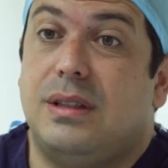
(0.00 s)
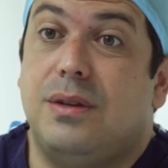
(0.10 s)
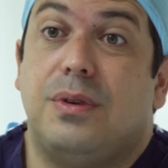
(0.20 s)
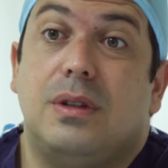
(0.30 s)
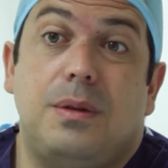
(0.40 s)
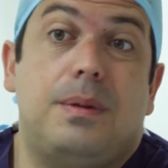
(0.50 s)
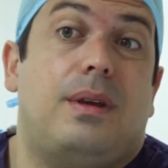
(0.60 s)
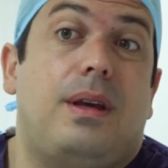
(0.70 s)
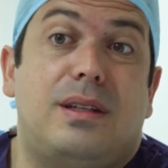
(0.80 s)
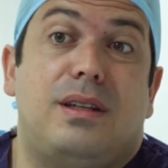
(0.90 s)
has difficulty
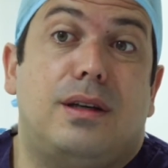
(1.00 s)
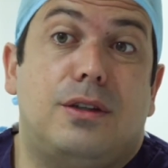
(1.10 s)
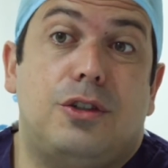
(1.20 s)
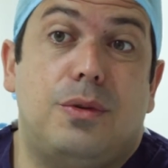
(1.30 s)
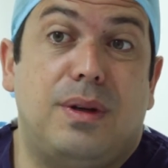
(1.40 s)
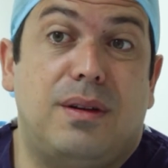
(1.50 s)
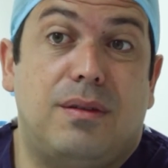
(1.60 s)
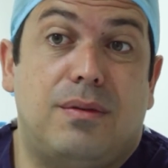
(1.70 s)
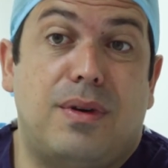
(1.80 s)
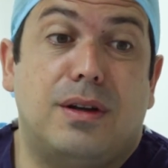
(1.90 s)
with eating and chewing
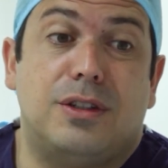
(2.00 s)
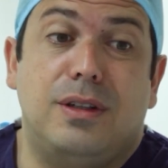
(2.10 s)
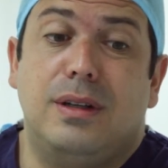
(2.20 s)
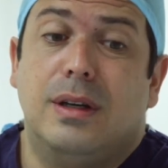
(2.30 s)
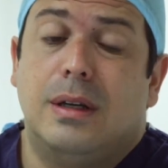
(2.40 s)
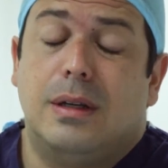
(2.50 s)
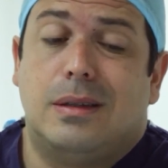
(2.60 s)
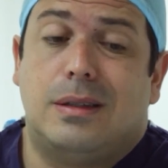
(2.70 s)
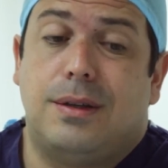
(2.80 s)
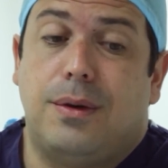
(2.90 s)
and functioning.
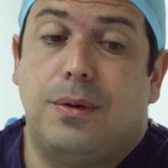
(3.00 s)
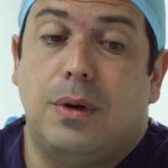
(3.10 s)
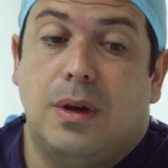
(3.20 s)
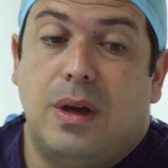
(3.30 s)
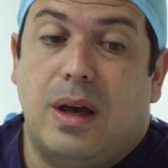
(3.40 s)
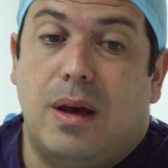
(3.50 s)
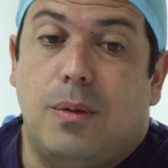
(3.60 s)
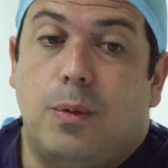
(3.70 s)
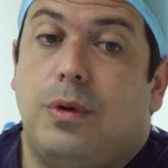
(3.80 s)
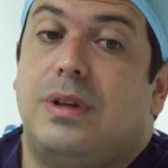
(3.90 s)
So uh,
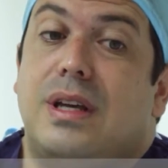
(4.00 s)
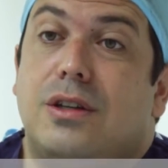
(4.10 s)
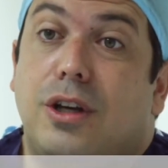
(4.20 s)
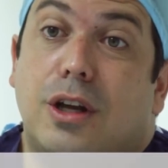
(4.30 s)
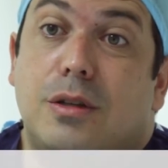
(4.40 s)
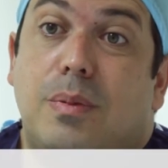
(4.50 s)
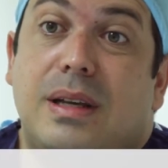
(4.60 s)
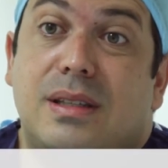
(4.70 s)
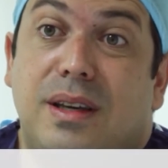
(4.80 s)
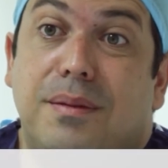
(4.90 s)
we're essentially going to
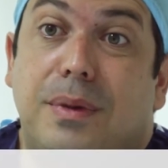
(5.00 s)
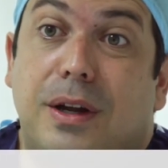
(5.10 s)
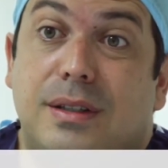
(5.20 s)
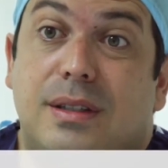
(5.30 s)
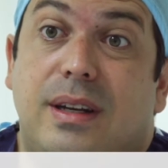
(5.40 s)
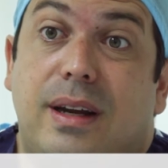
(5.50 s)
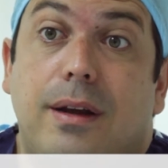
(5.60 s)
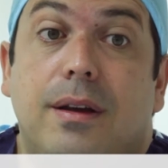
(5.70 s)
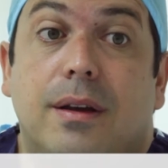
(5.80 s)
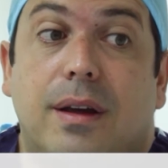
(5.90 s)
place implants
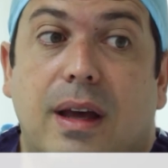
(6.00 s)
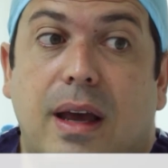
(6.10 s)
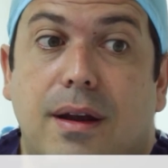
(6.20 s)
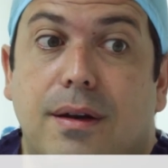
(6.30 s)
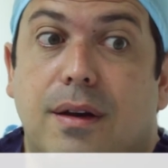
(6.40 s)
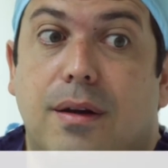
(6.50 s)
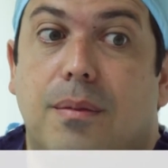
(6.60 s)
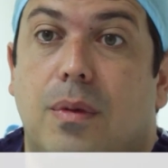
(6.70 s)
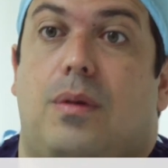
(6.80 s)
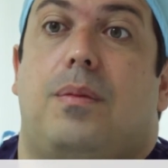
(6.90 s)
today, and
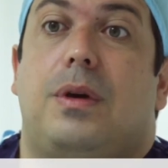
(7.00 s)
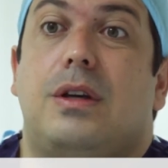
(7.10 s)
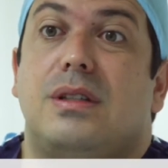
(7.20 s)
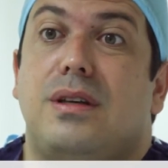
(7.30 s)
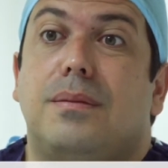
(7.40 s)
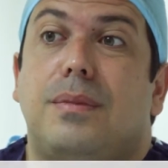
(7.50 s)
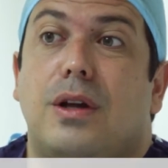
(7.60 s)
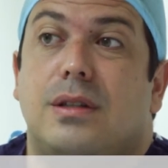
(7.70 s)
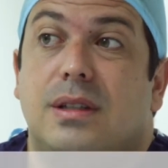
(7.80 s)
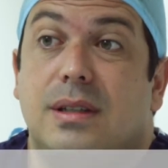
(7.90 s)
um, because the
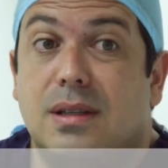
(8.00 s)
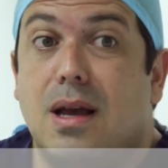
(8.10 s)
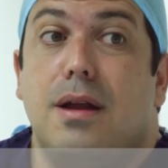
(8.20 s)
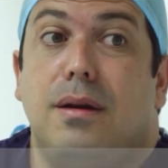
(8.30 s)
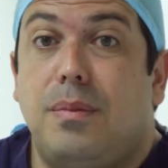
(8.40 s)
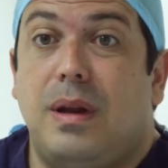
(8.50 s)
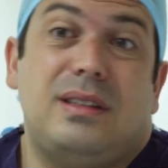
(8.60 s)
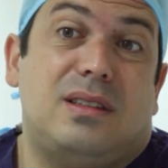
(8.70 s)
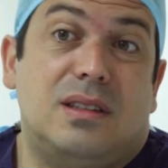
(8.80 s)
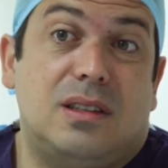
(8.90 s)
implants are designed and
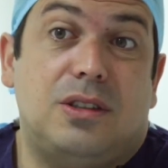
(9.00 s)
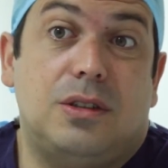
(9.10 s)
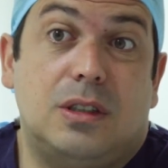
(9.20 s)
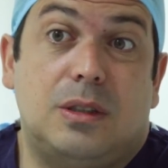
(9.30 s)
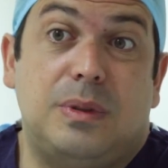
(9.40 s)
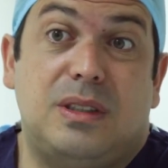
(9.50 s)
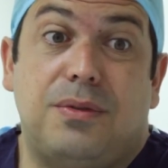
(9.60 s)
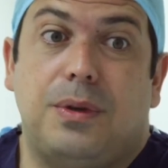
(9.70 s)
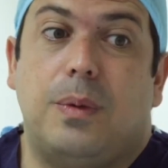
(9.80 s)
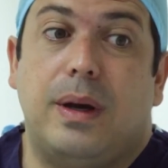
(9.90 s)
placed in such a
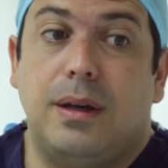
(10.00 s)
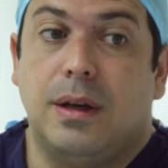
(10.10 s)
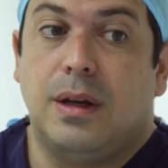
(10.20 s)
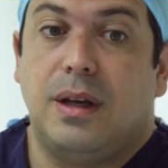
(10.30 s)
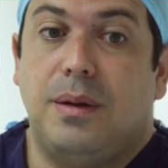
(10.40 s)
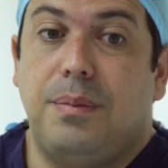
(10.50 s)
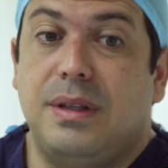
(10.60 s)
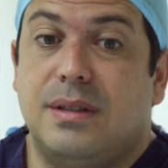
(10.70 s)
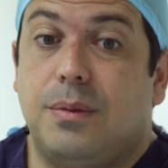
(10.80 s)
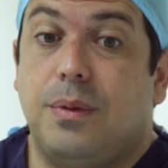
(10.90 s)
specific way, it
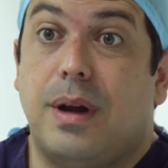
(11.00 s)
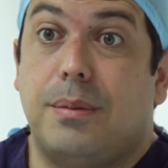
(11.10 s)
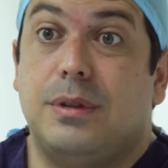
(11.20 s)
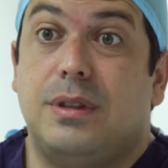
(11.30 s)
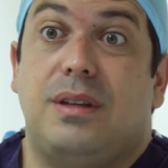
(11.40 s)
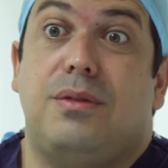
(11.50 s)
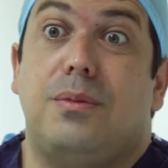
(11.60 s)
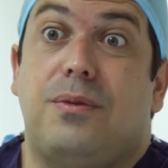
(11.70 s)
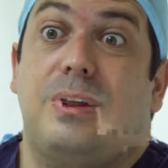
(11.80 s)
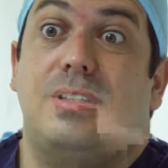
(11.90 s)
means that we are able to give
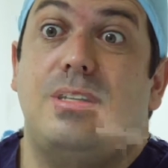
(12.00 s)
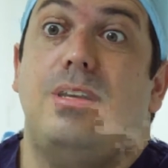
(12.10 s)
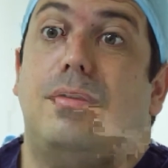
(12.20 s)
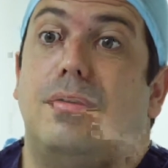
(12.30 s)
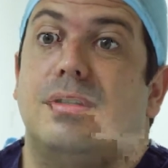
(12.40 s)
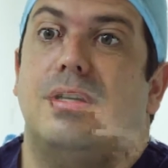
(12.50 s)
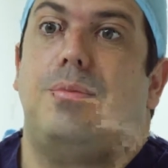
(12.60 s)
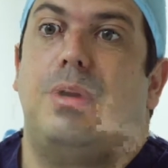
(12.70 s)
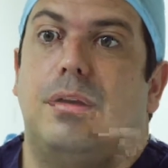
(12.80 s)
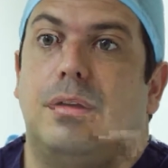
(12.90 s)
him fixed teeth on the
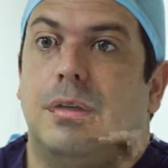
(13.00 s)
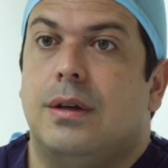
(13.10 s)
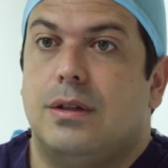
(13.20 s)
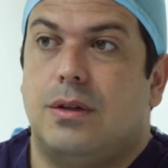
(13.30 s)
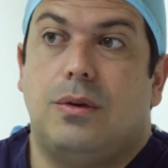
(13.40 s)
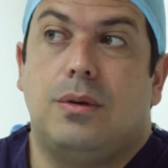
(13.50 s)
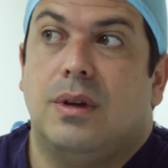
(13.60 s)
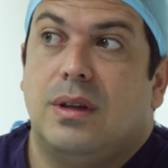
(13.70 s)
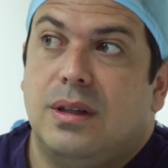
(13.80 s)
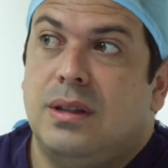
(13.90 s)
same day. So
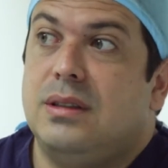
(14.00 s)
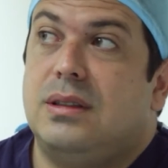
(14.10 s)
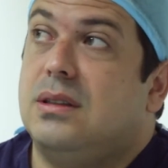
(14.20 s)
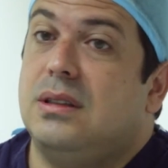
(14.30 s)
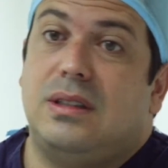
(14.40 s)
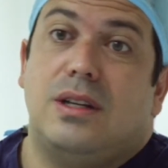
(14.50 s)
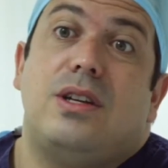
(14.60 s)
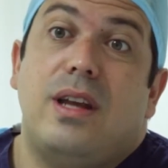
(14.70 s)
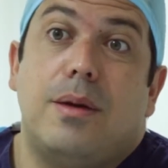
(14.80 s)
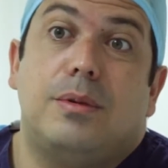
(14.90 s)
he's
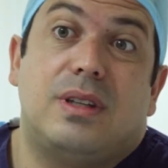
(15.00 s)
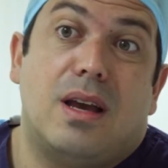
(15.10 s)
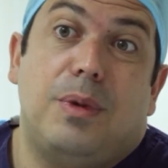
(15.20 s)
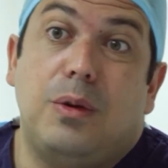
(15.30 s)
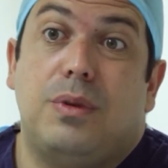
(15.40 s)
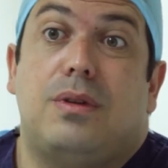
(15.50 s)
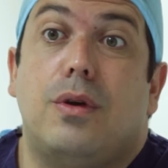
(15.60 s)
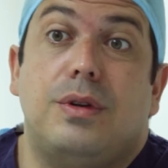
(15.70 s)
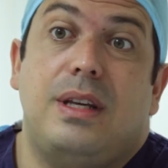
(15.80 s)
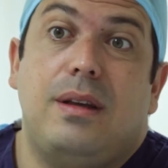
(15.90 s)
essentially able to come in with
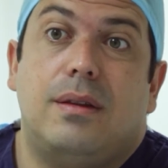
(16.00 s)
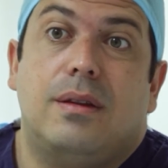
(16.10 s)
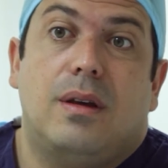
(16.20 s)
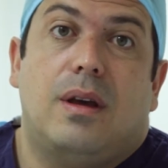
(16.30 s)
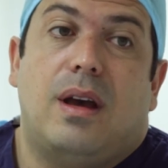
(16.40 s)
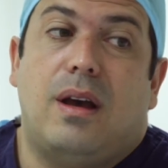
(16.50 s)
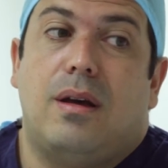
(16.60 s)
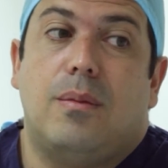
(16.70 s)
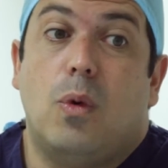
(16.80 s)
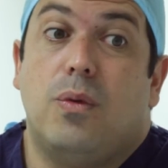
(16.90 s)
no teeth
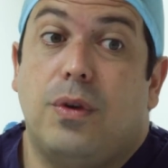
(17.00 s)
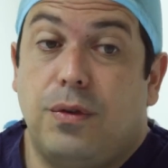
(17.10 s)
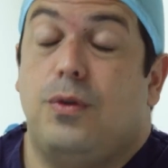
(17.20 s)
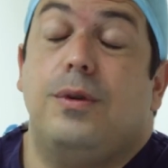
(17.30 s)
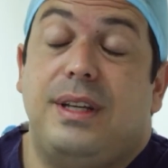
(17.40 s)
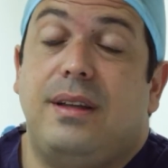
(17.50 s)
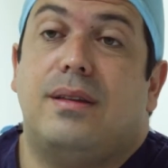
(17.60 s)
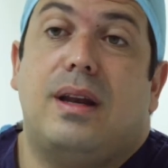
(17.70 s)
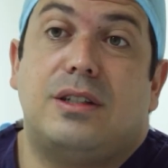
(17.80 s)
um, or very few teeth and